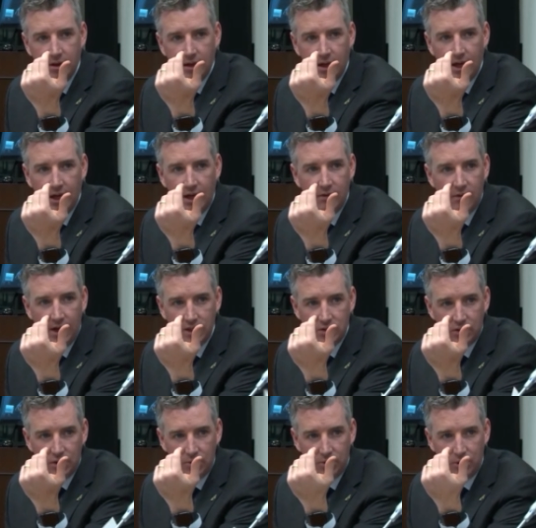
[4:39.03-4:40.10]

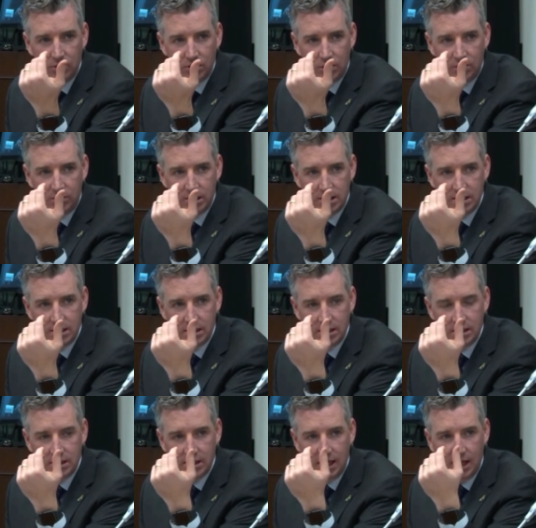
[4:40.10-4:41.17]
advisory or ProServe
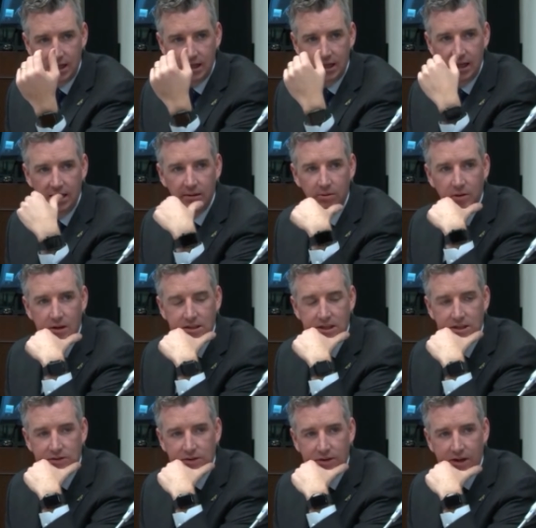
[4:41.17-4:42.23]
businesses that AWS
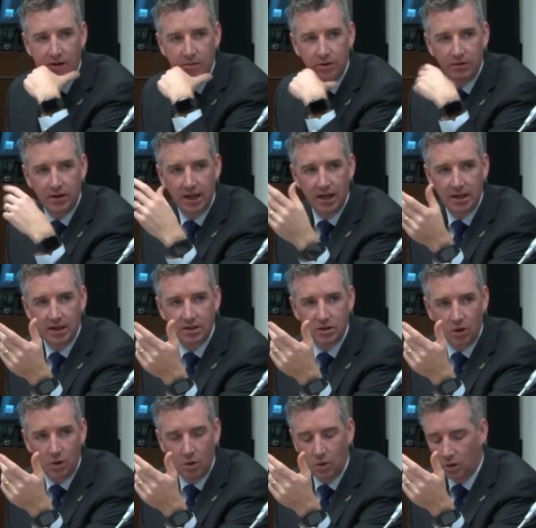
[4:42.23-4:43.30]
does for the Government of Canada as a
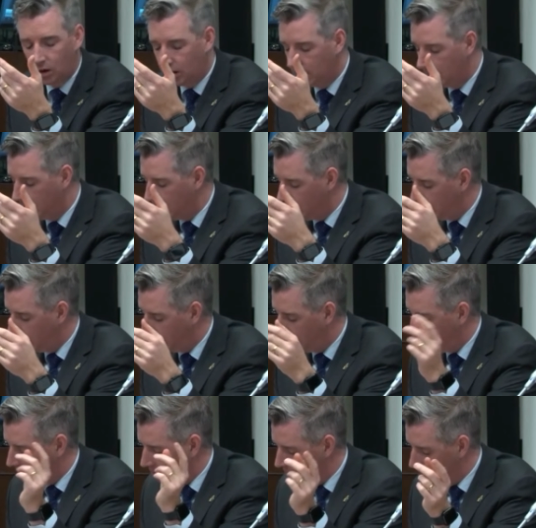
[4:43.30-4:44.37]
whole.
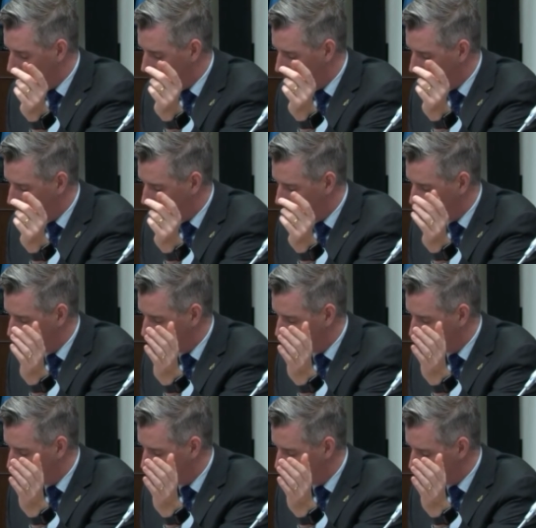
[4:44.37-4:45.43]
You've
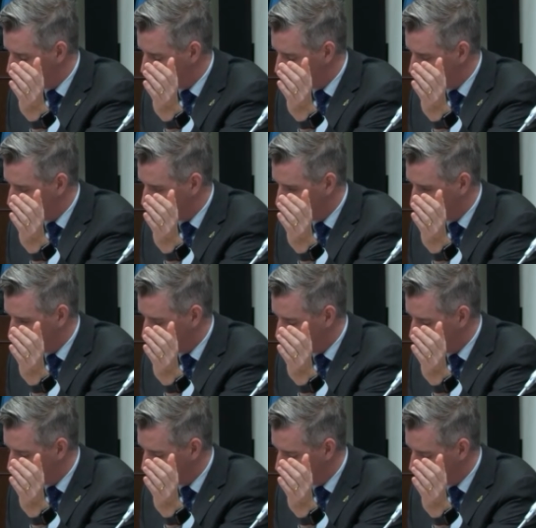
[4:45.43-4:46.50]
given an indication of what that
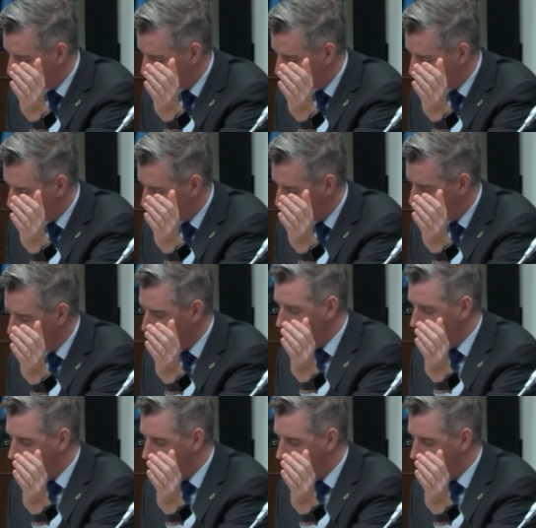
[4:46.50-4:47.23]
answer might look like, though.